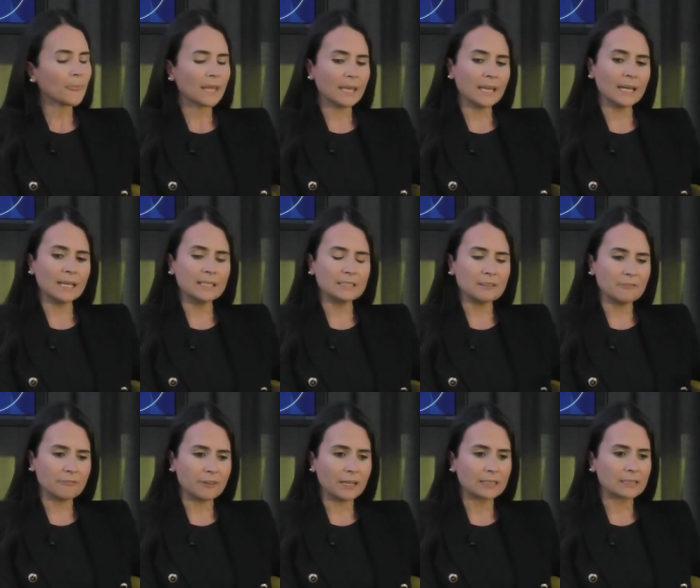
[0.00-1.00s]
And in
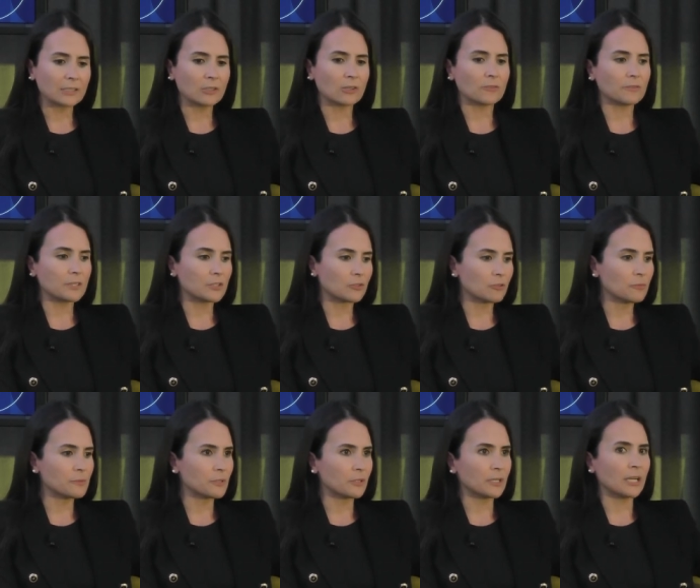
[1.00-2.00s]
fact, a lot of these
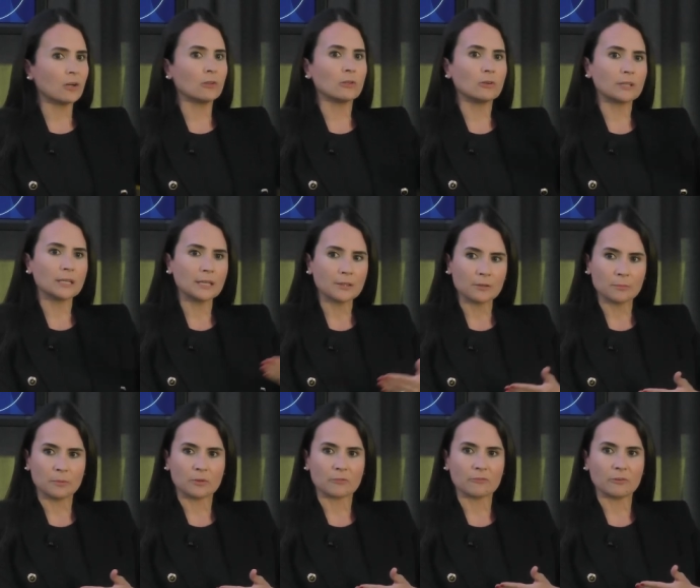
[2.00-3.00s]
groups are now looking at their
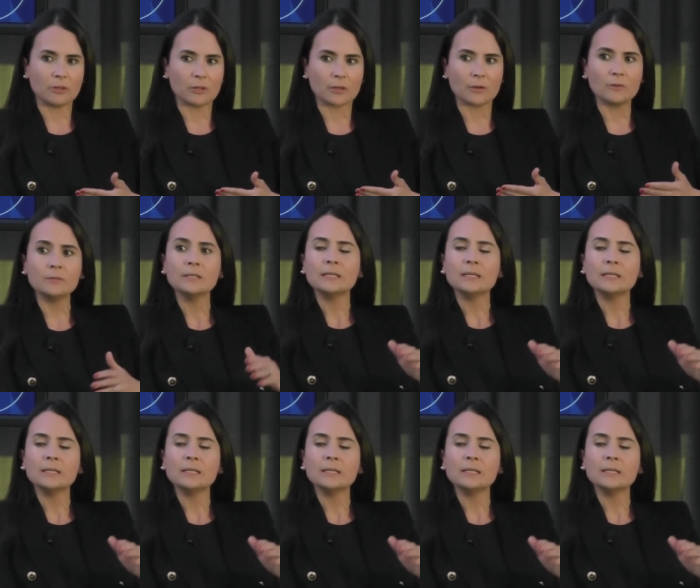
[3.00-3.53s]
portfolio